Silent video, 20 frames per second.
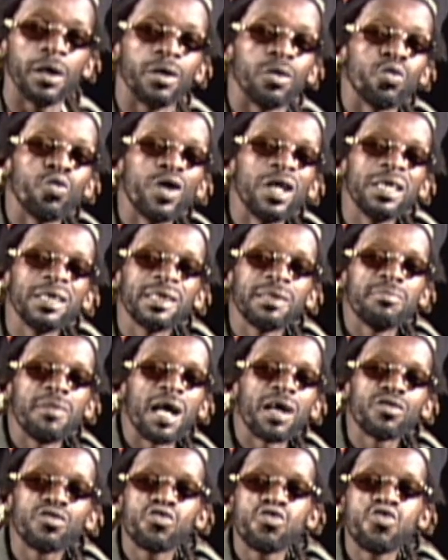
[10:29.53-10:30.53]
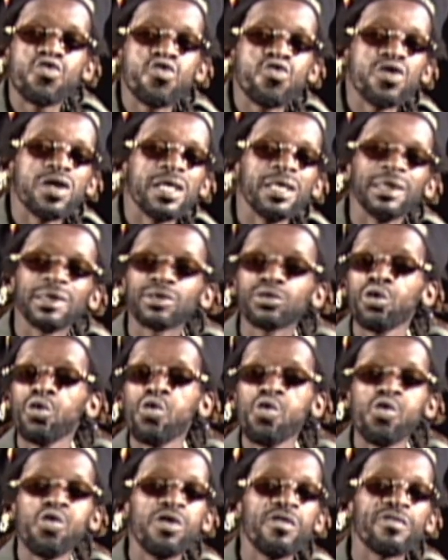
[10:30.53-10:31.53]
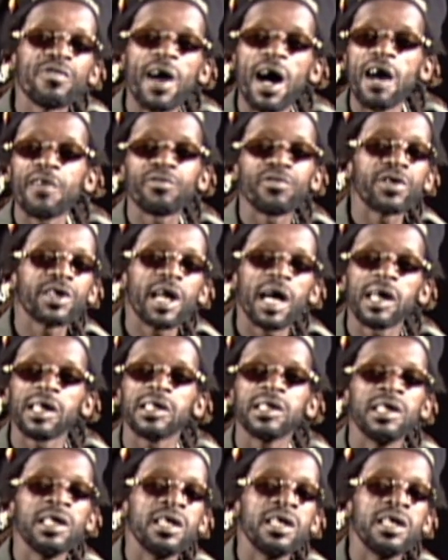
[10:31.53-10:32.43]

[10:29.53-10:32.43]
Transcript: Wealthy black gold and stole from Africa.